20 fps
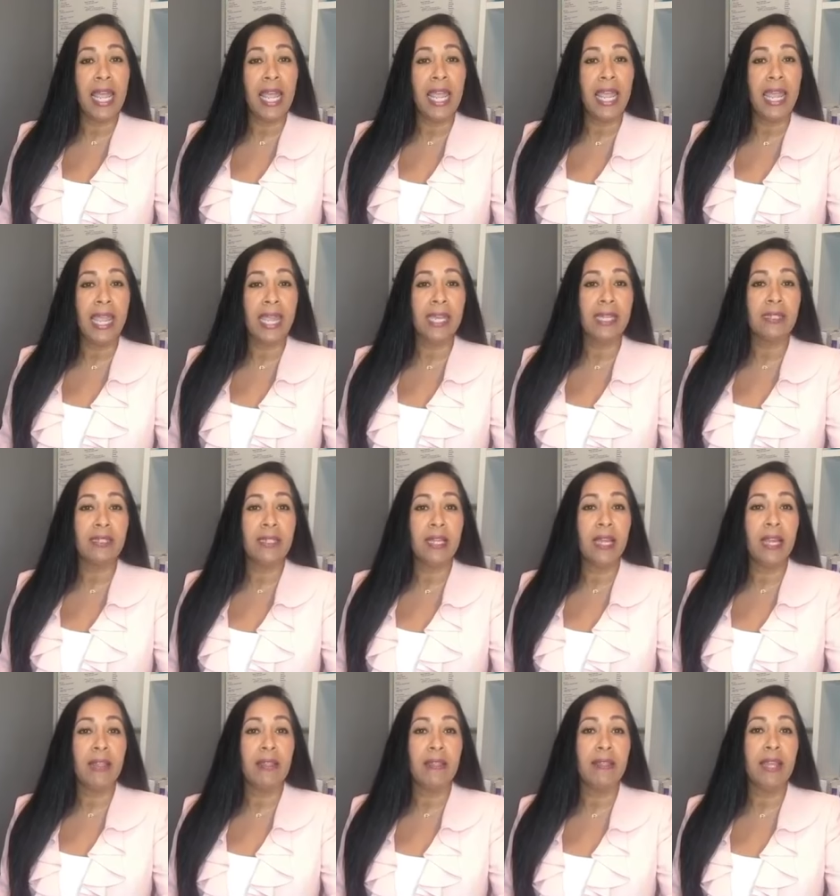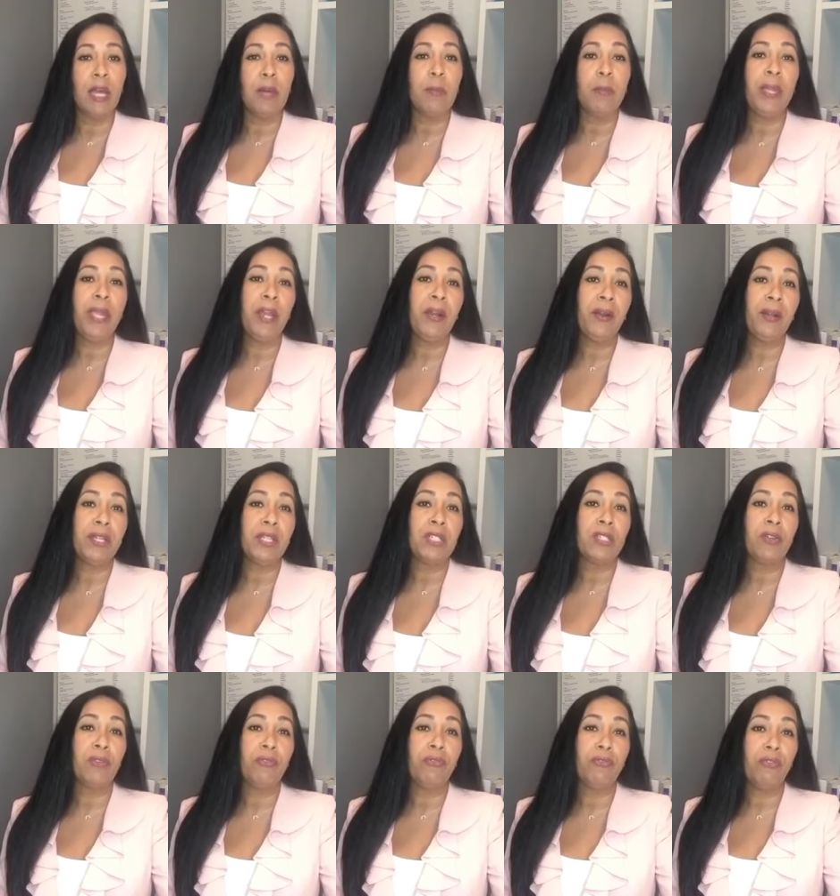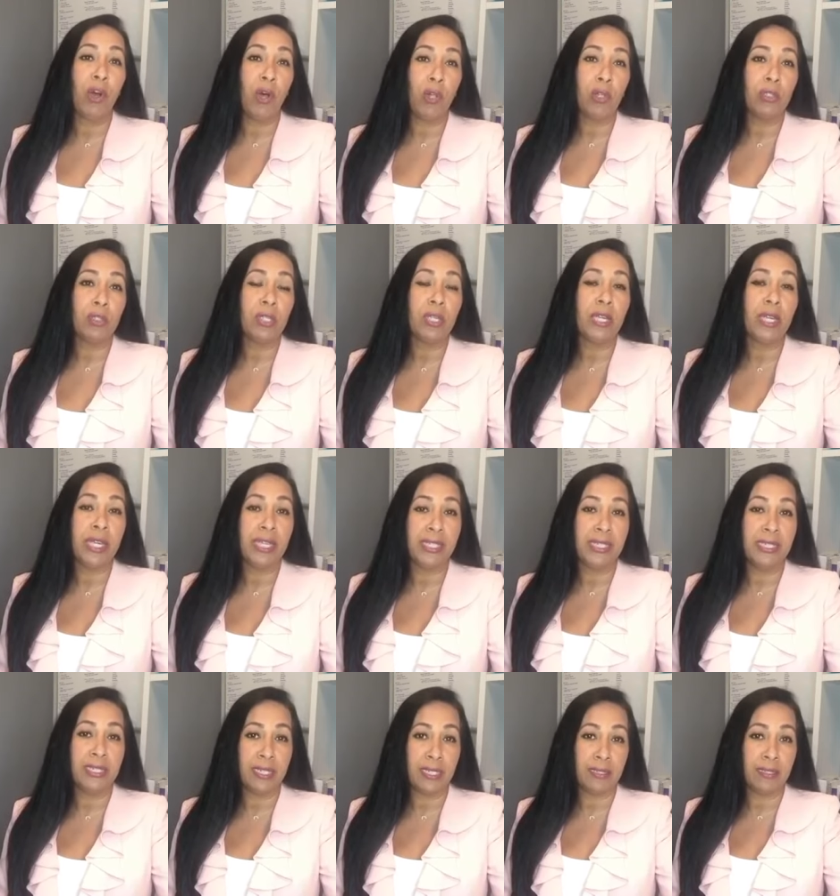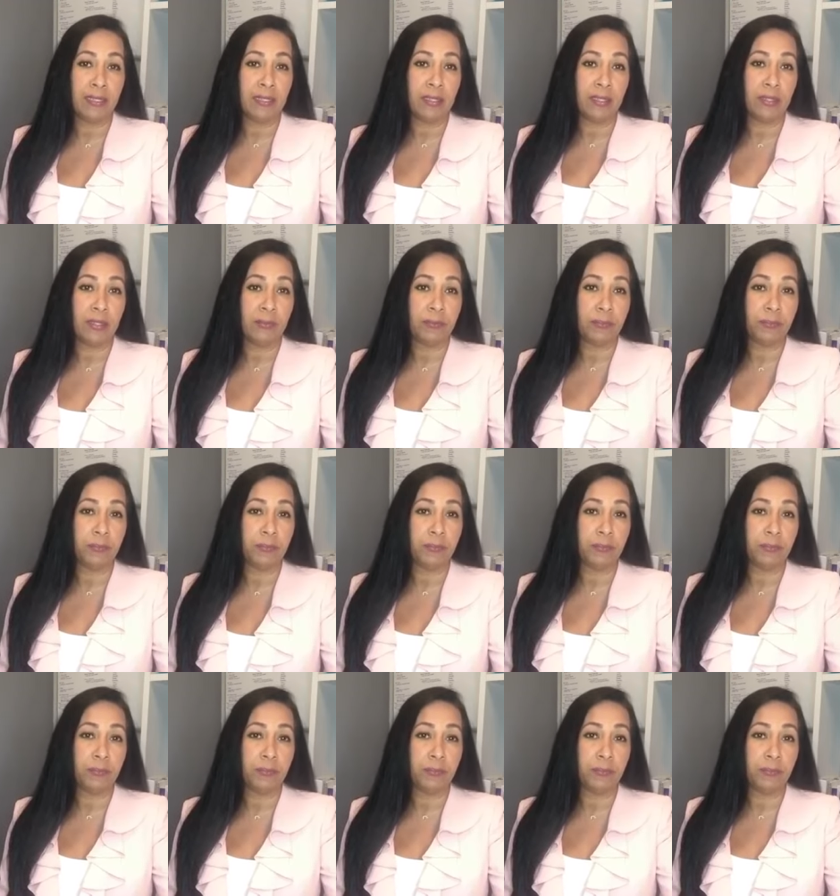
and that parent's fault exists.